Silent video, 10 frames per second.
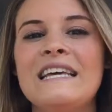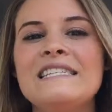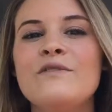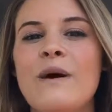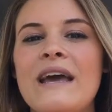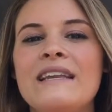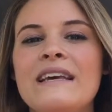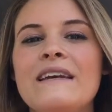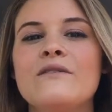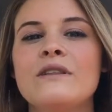easy way to
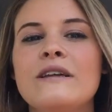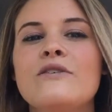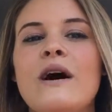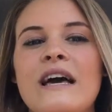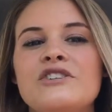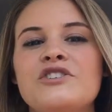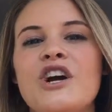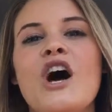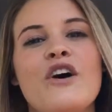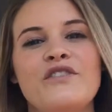get a little
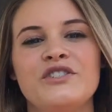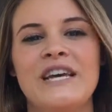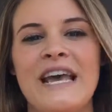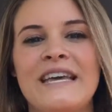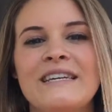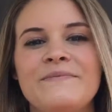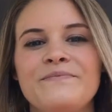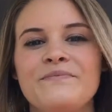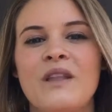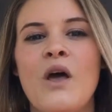extra of your tank.
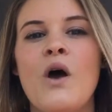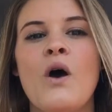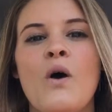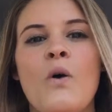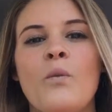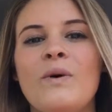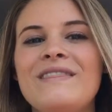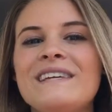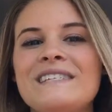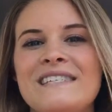
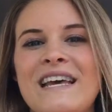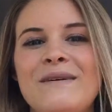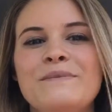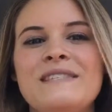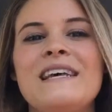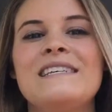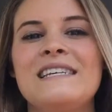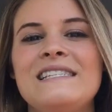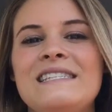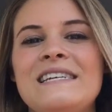With these tips, it's
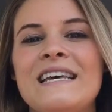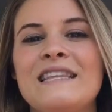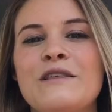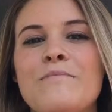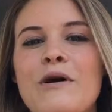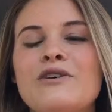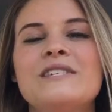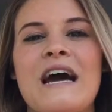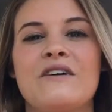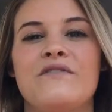easy to get the
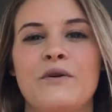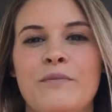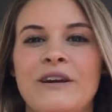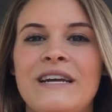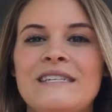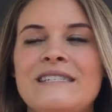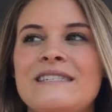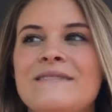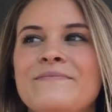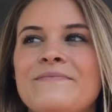most out of your
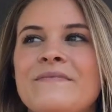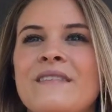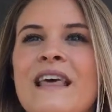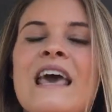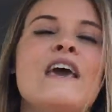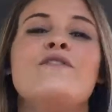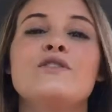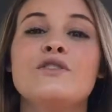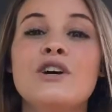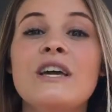Prius. If you're
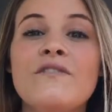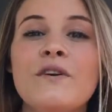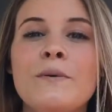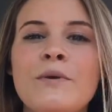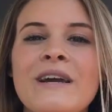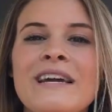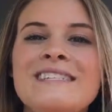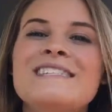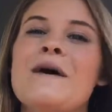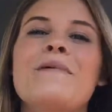looking for a
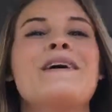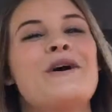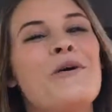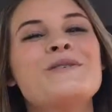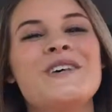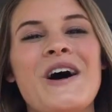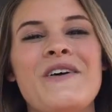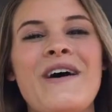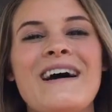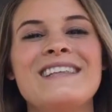Prius, come by Colbert's
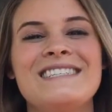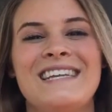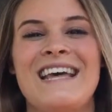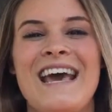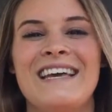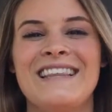Auto Outlet today.